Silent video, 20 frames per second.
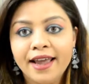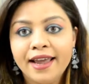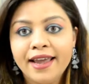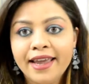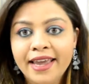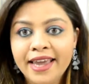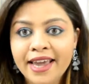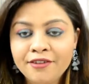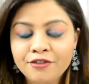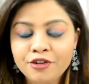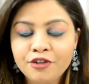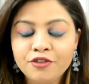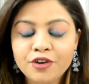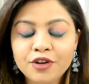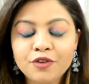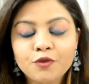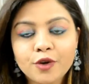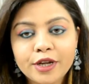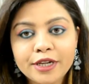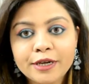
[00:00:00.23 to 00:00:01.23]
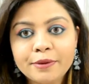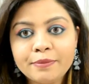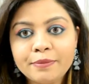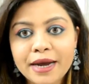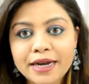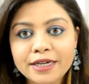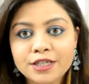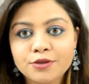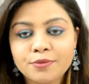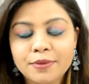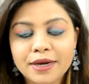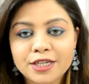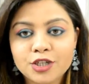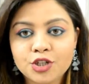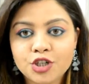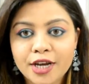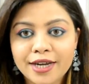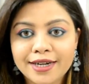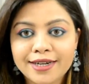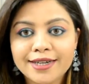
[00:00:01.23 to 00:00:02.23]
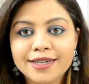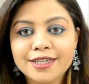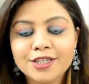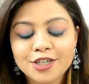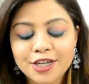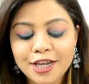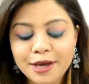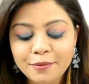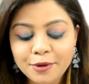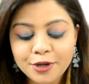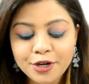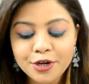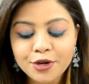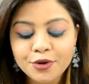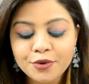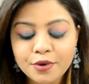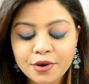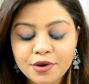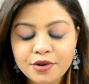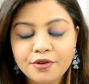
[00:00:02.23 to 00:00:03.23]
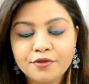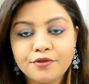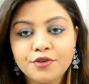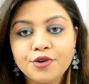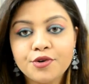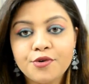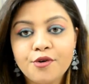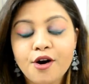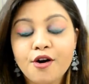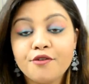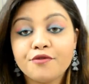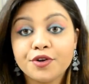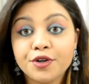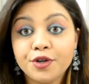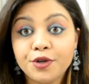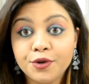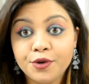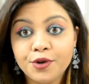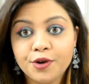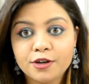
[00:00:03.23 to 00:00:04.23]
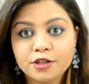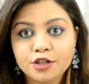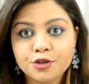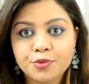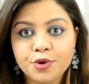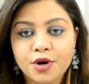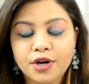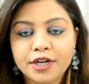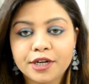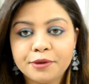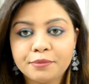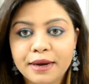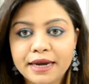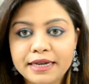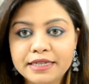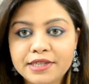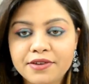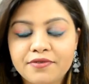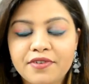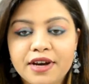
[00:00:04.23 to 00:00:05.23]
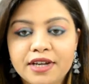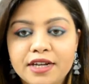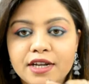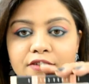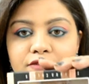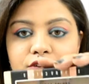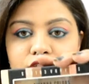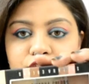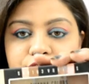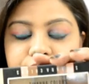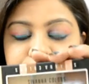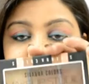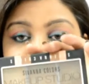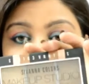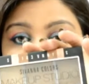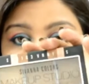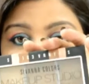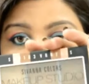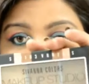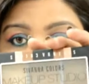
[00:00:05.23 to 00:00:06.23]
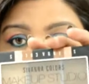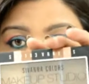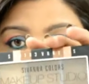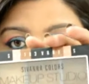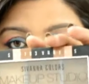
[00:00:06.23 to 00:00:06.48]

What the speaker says: Hey everyone, welcome back to my channel. Today I'm going to do a review of a new launch product by Sivanna, which is their face